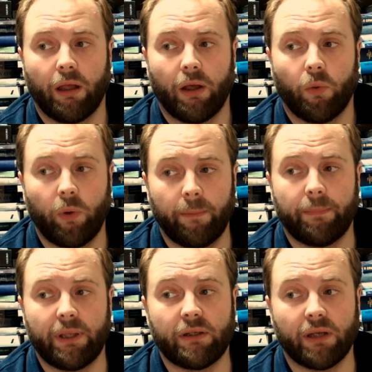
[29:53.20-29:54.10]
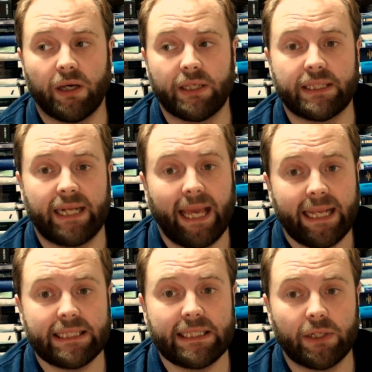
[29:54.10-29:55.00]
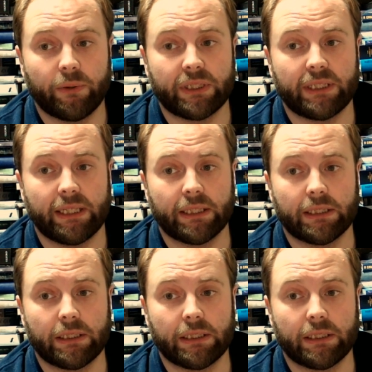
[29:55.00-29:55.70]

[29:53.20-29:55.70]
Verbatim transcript: Whitby dies in 1806.